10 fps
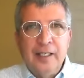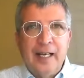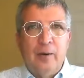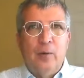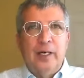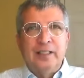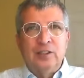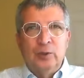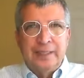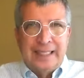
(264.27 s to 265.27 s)
not wanting
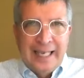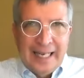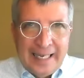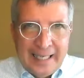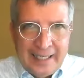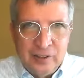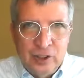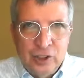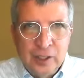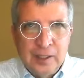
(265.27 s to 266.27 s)
to
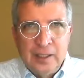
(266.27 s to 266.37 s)
engage,